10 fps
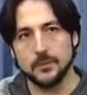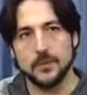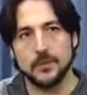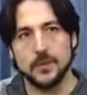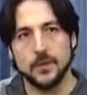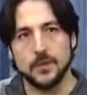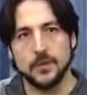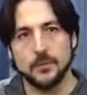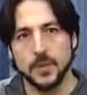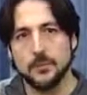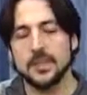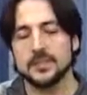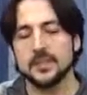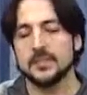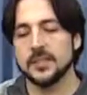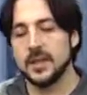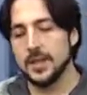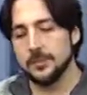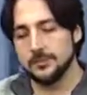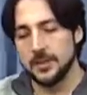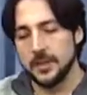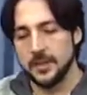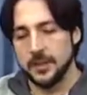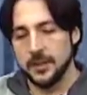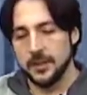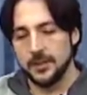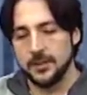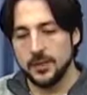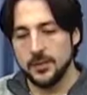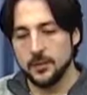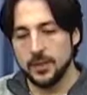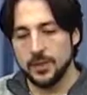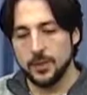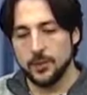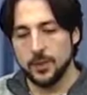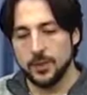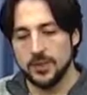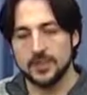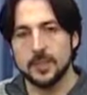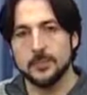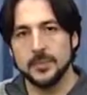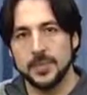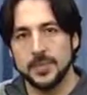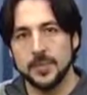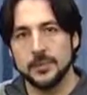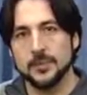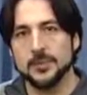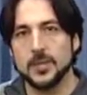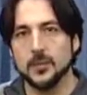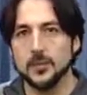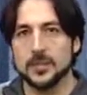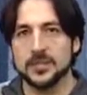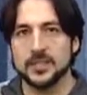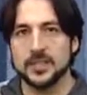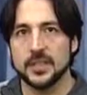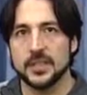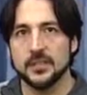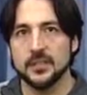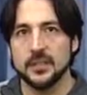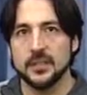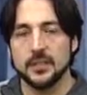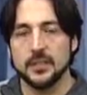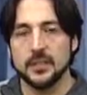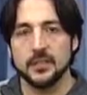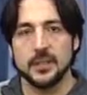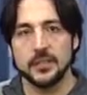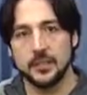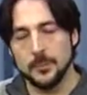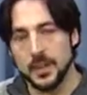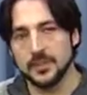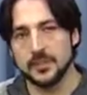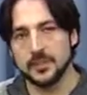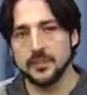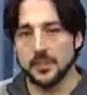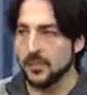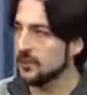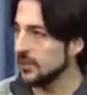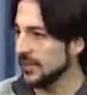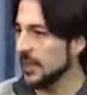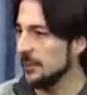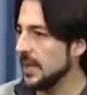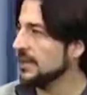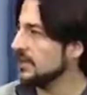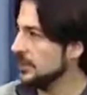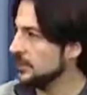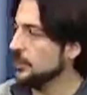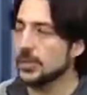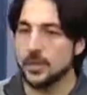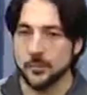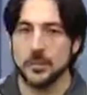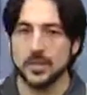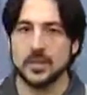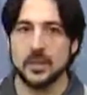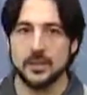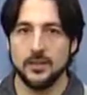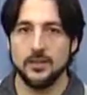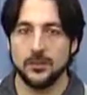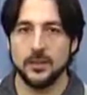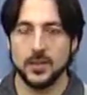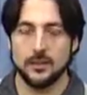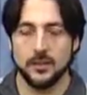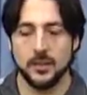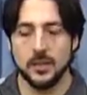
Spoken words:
the Blavatsky time, there were already some mediums that were saying that the masters, the theosophical masters, were communicating through them.